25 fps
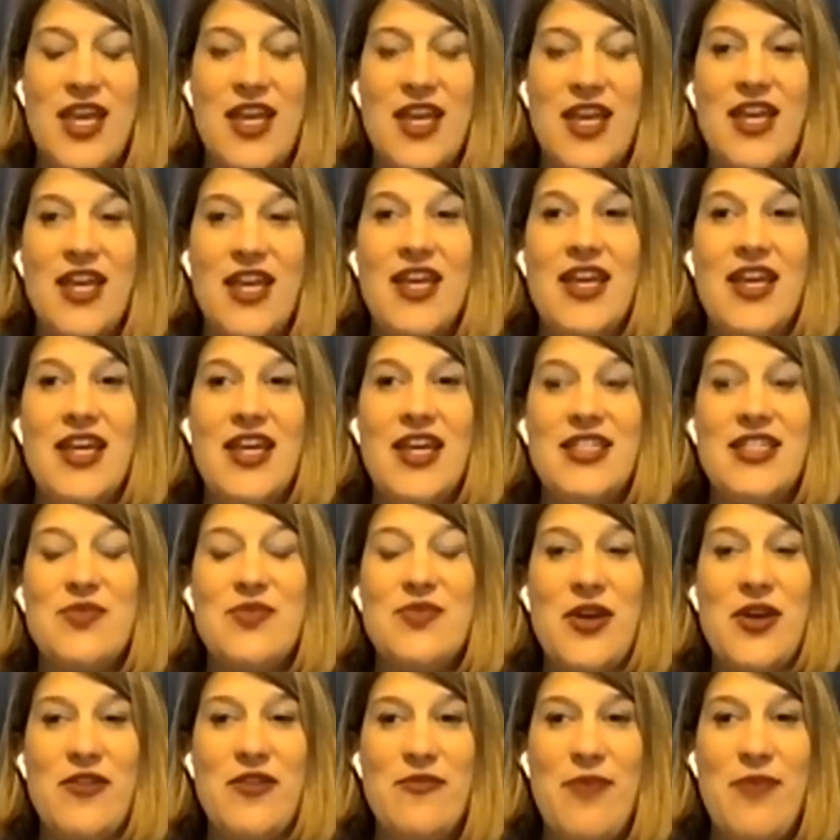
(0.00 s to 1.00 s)
It's one
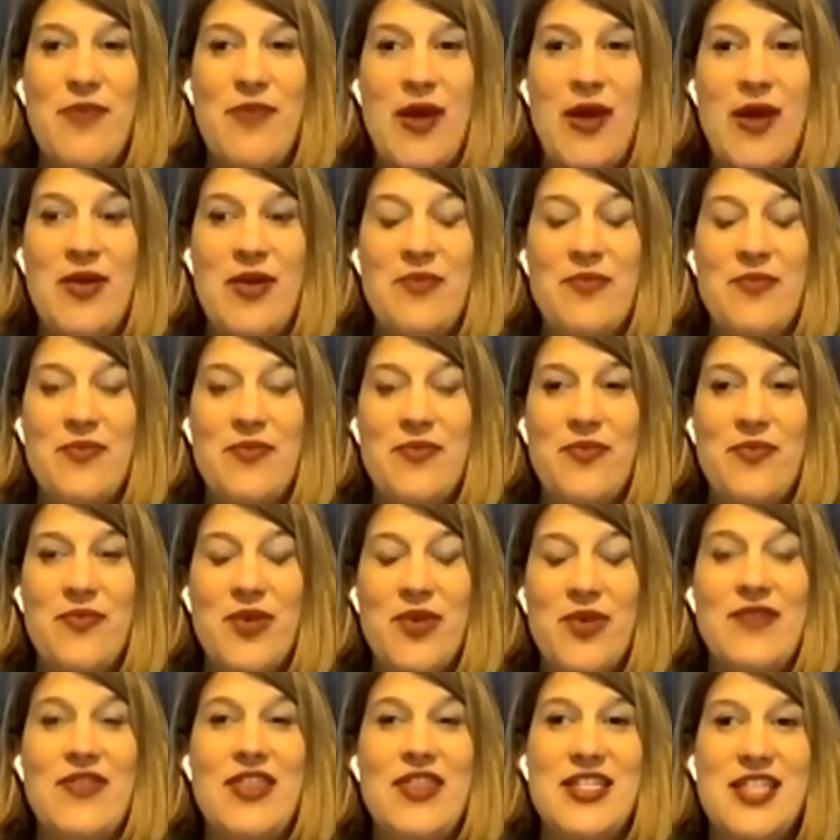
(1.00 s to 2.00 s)
of my one
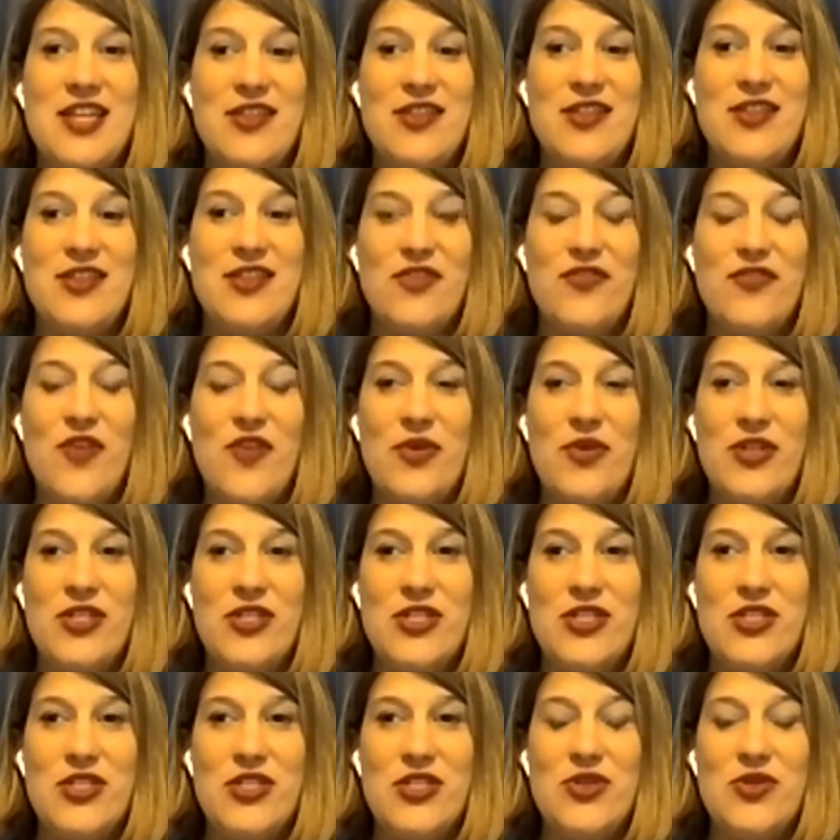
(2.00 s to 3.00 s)
of the things I look
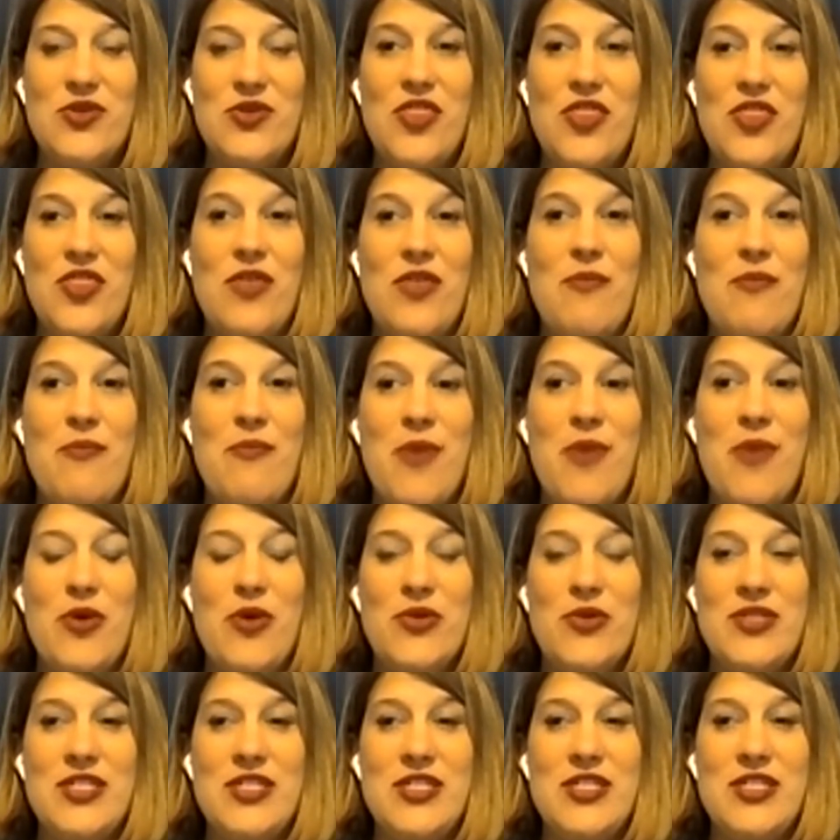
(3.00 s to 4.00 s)
forward to the
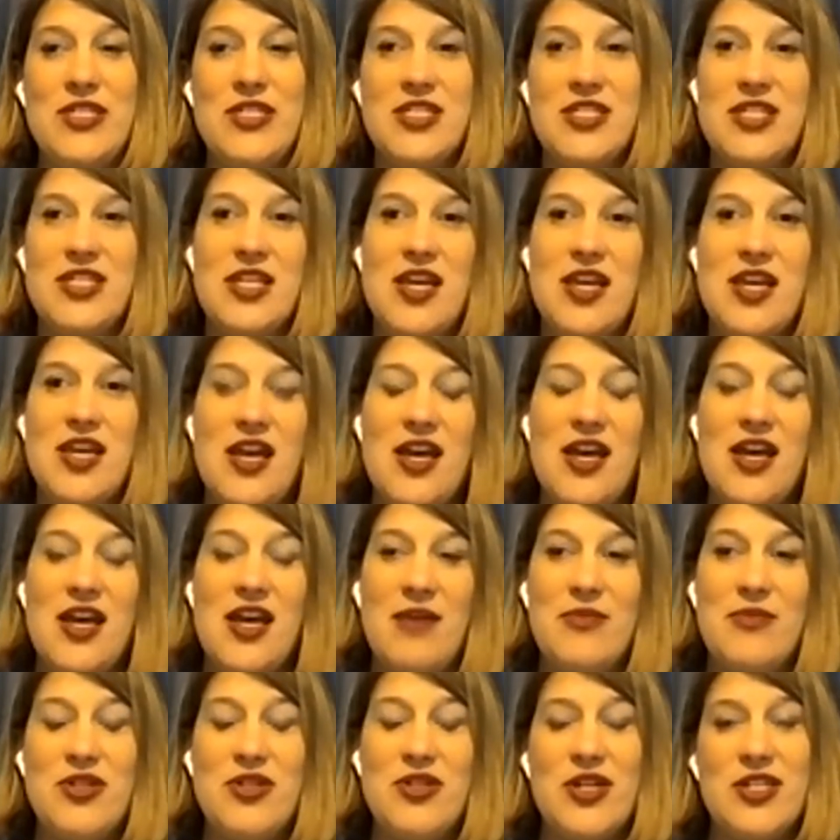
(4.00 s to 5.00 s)
most
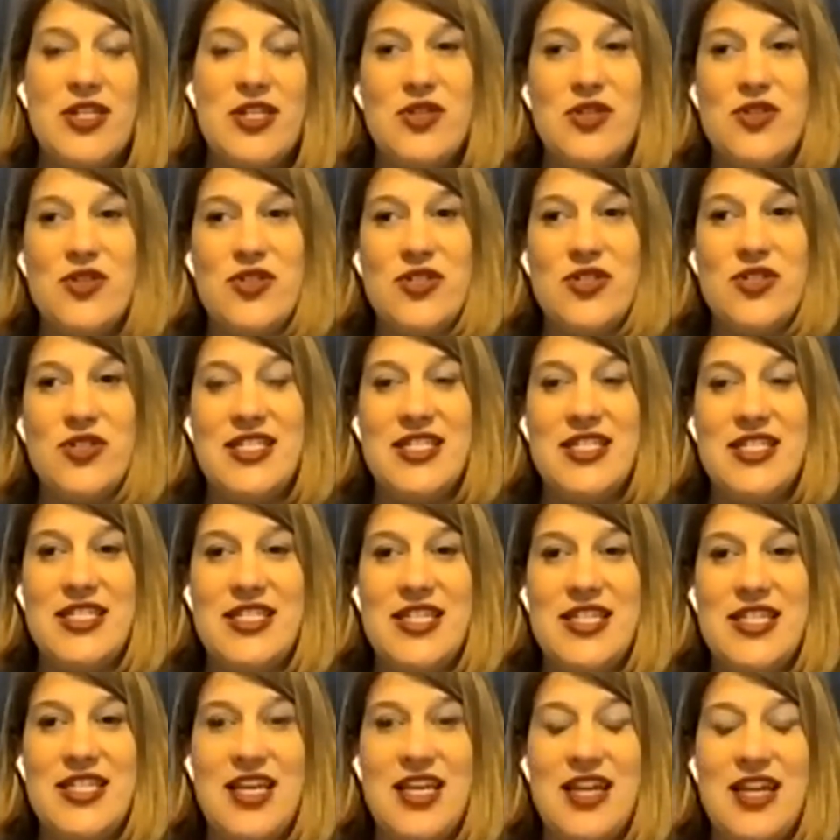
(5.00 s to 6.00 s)
um, during social
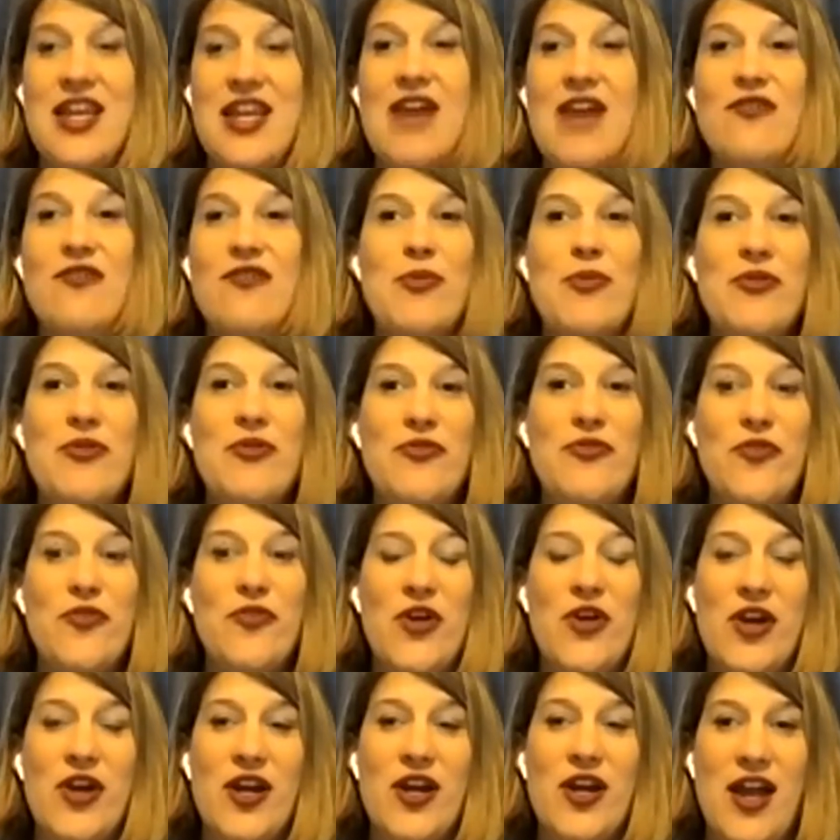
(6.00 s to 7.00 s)
distancing. Never
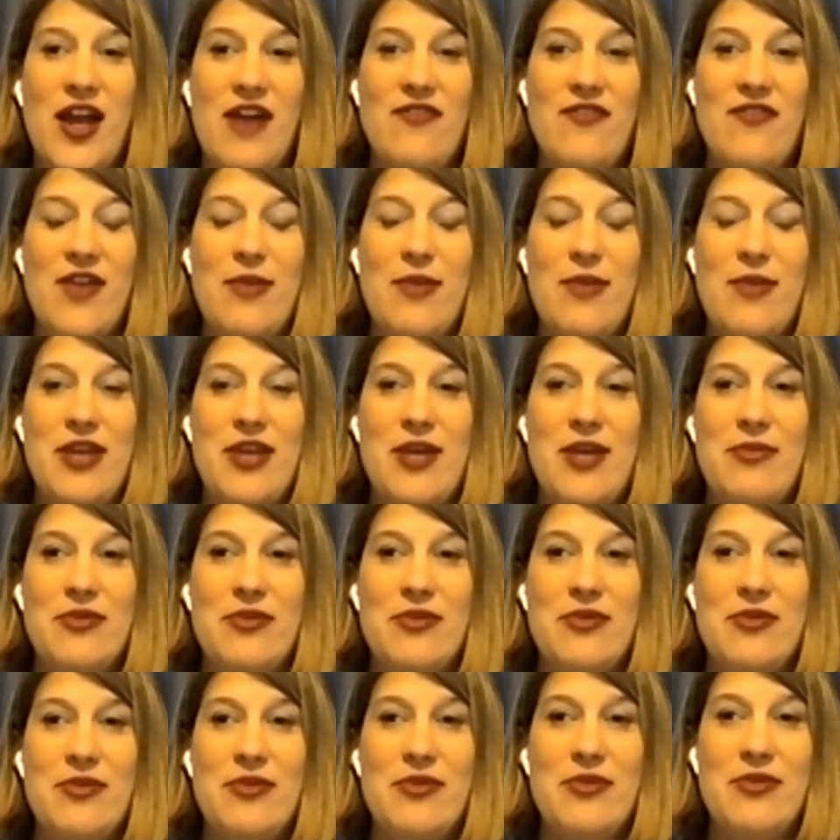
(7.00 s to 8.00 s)
before have I been
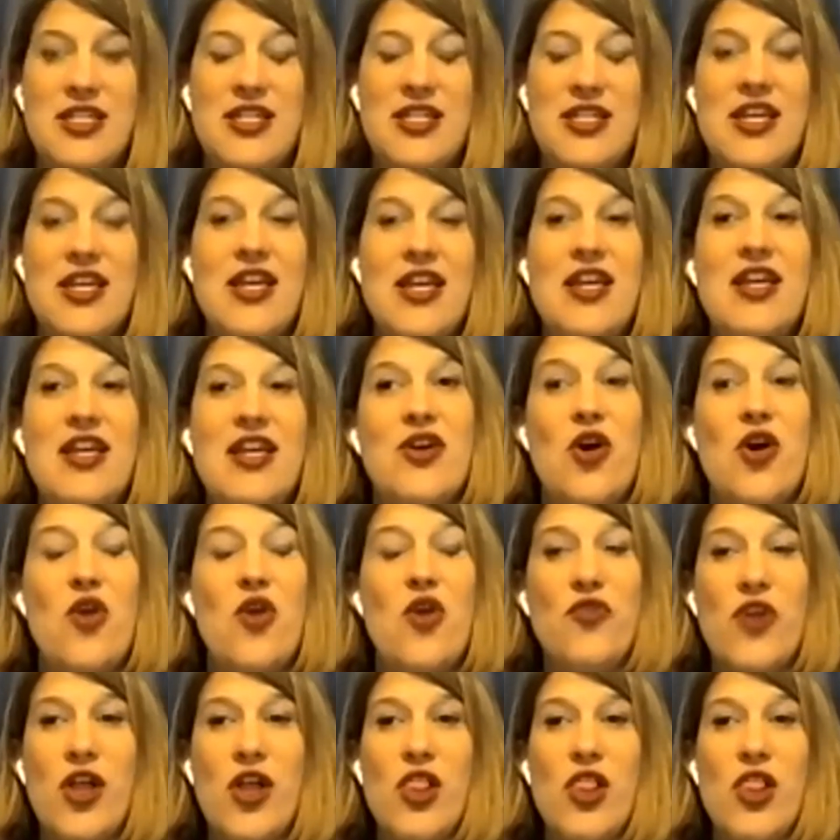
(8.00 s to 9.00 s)
able to
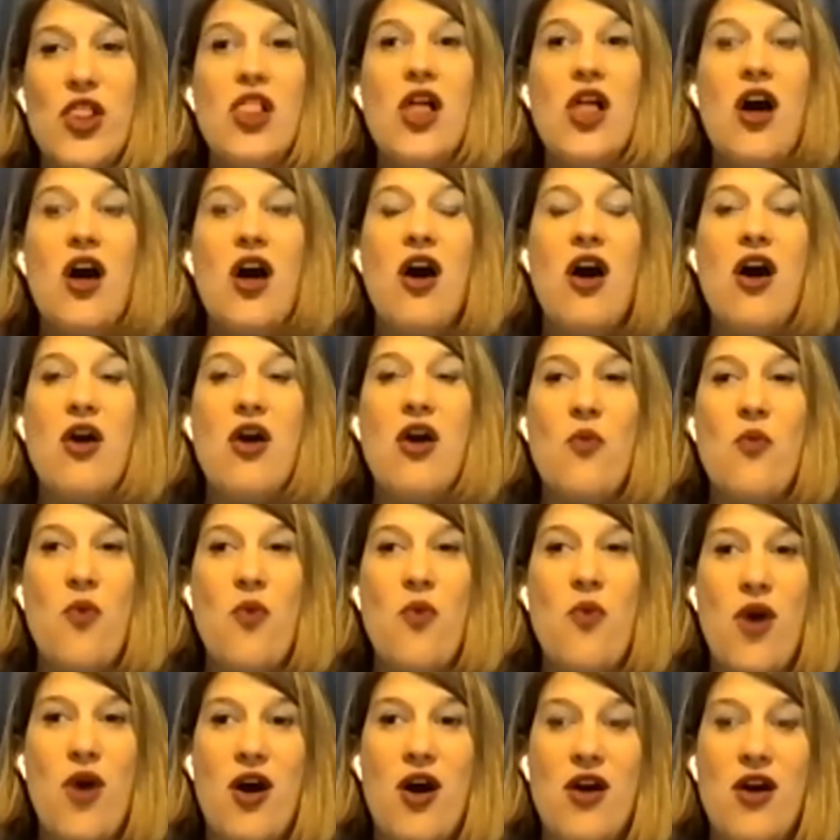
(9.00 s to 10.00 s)
go for a
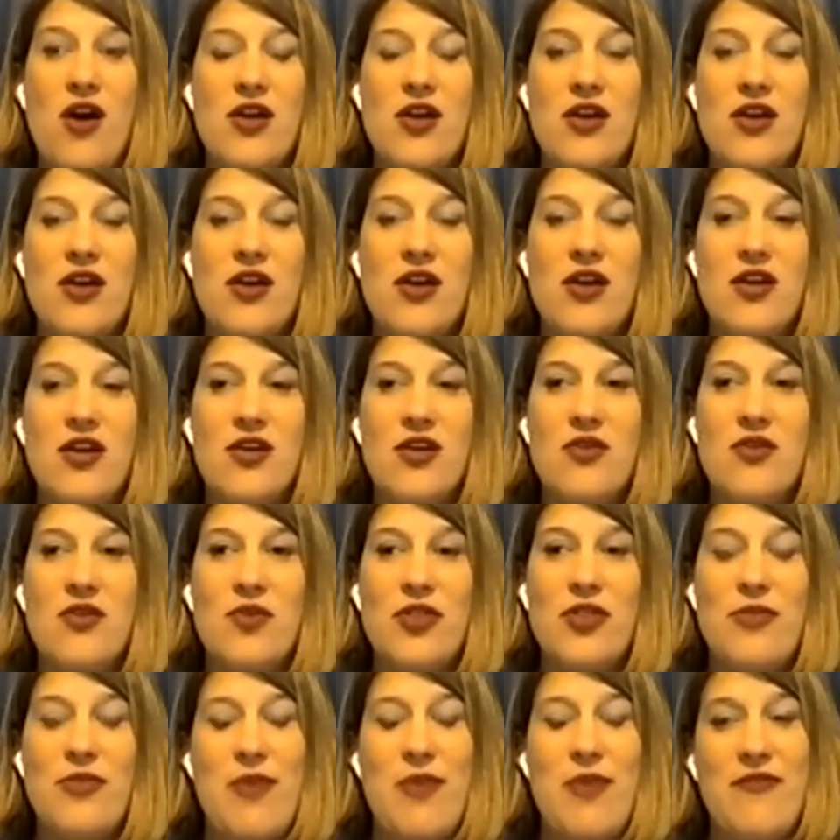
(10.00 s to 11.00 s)
long walk with
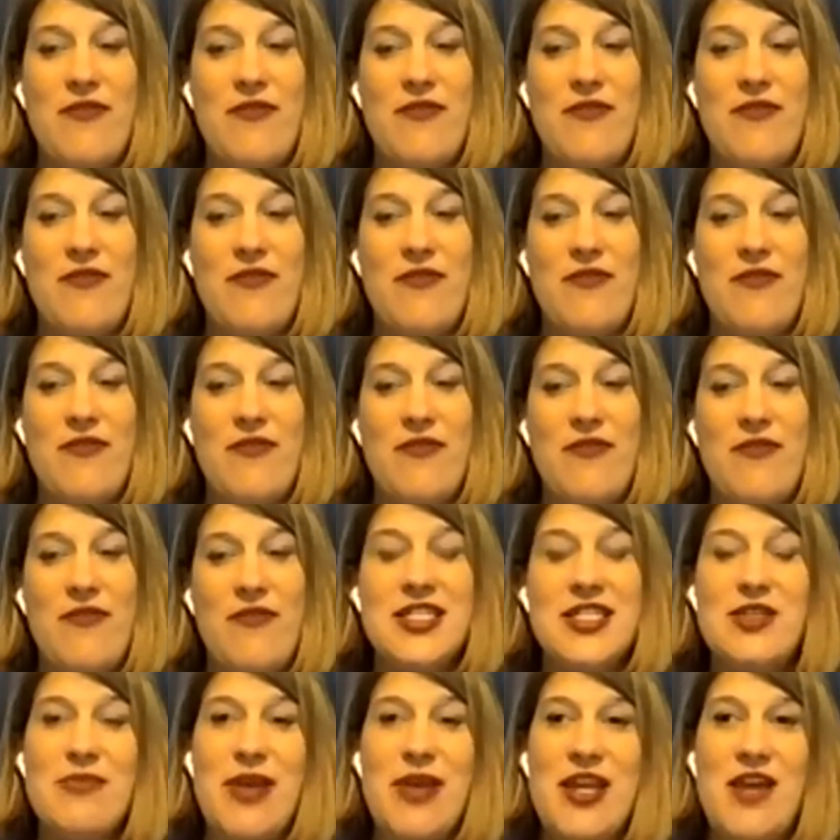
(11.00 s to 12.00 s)
my family, my
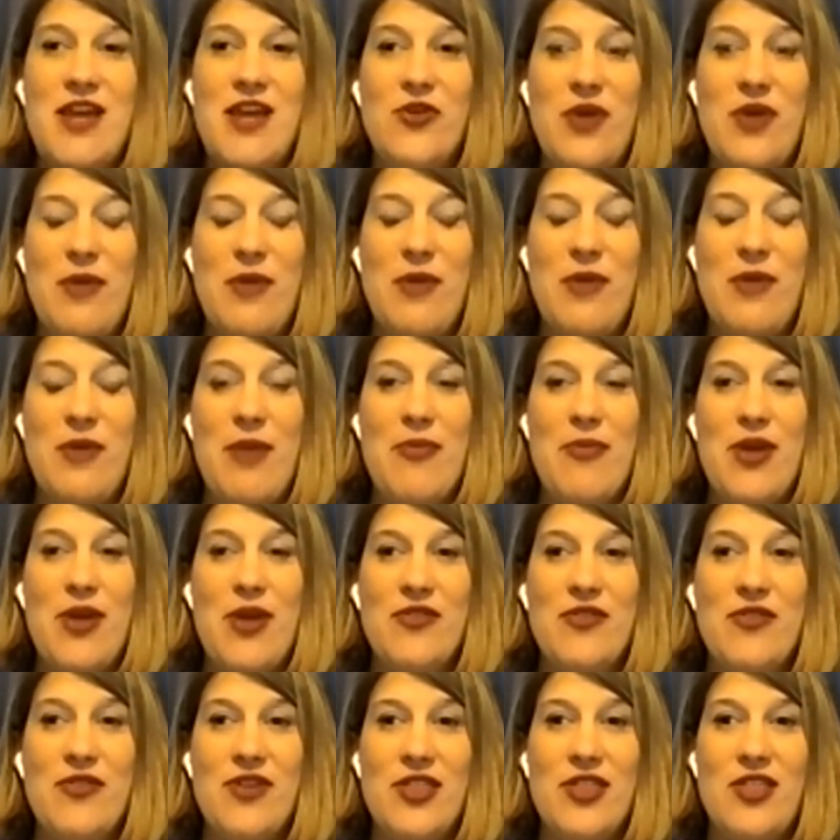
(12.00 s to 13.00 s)
sister, my nephew, and my
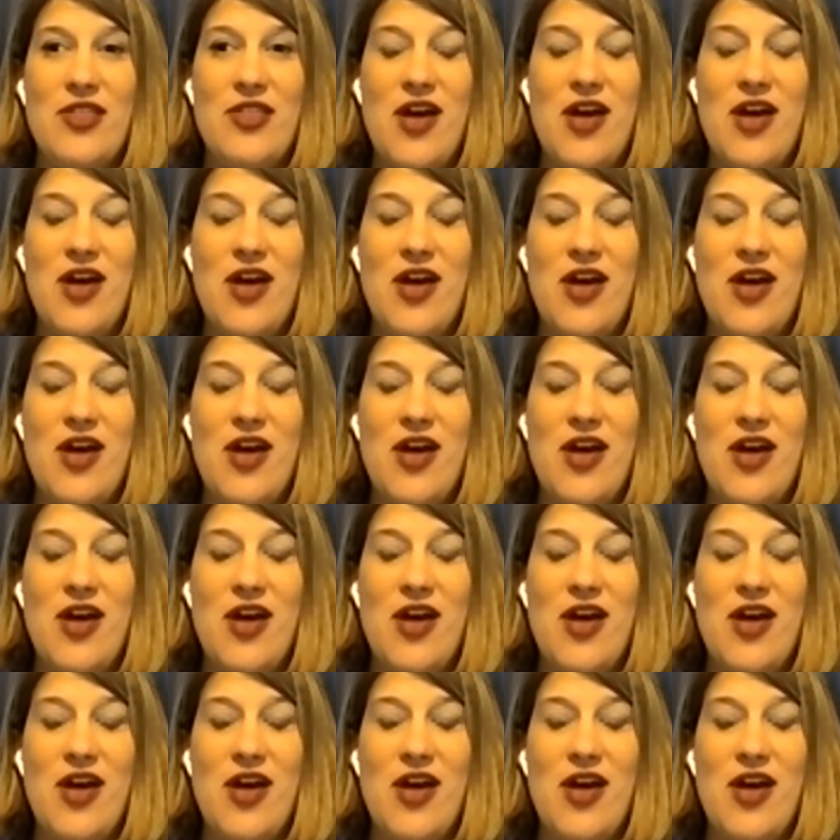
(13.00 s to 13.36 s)
brother in law.